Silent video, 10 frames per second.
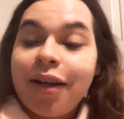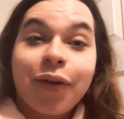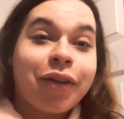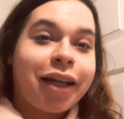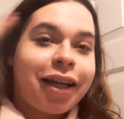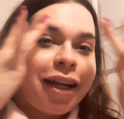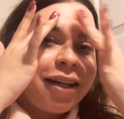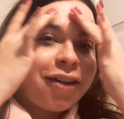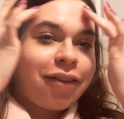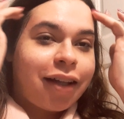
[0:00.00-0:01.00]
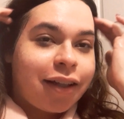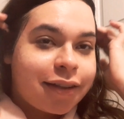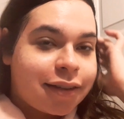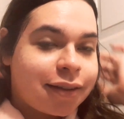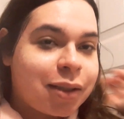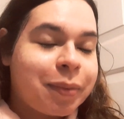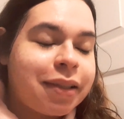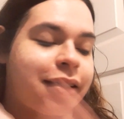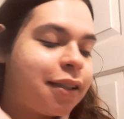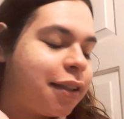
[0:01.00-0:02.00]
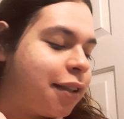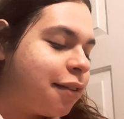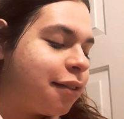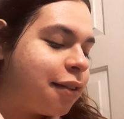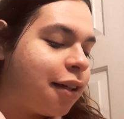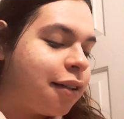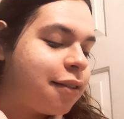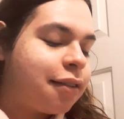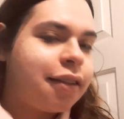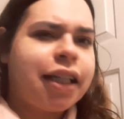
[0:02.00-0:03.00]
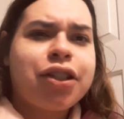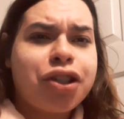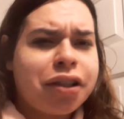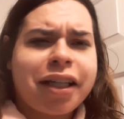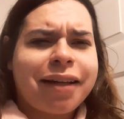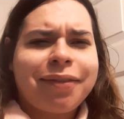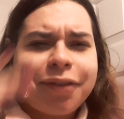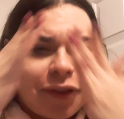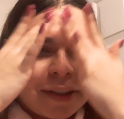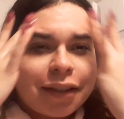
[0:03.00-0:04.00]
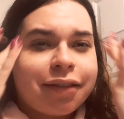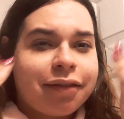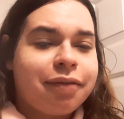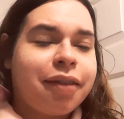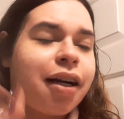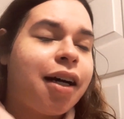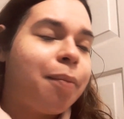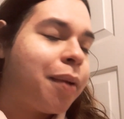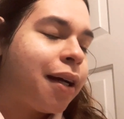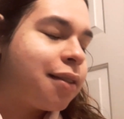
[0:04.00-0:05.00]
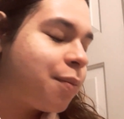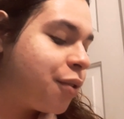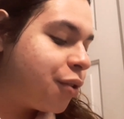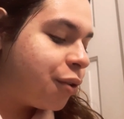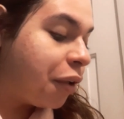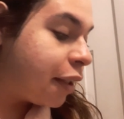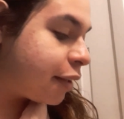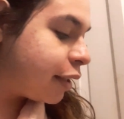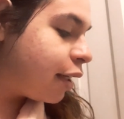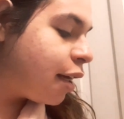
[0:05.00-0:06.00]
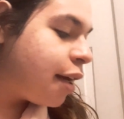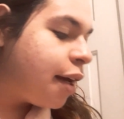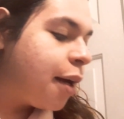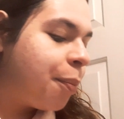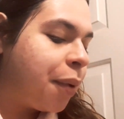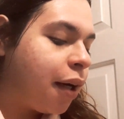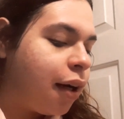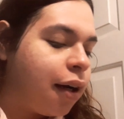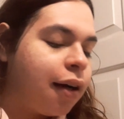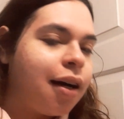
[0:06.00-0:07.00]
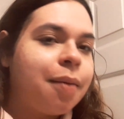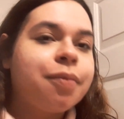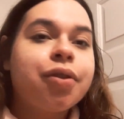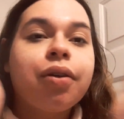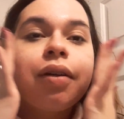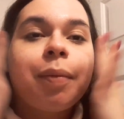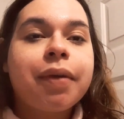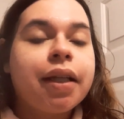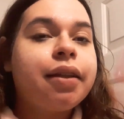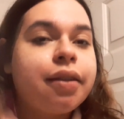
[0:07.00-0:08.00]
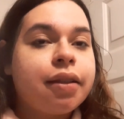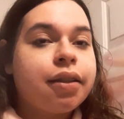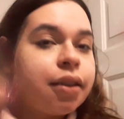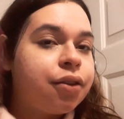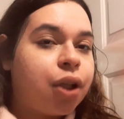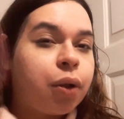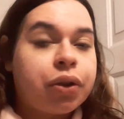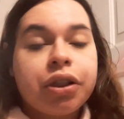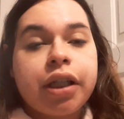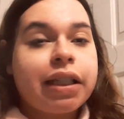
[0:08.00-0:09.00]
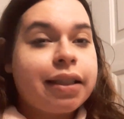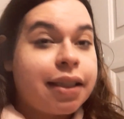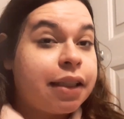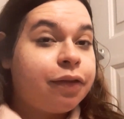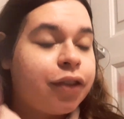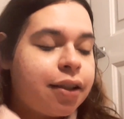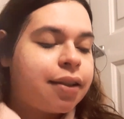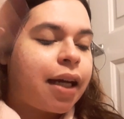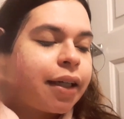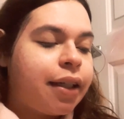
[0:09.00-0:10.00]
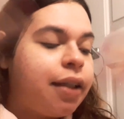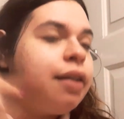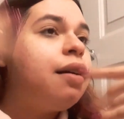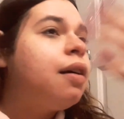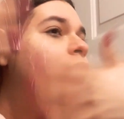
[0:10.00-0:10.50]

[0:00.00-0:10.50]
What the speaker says: Okay, I know, that looks a little bit silly, honestly. I should get the fucking cotton pads. I'm just too lazy. But, so I'm gonna let the toner kind of sit for a second.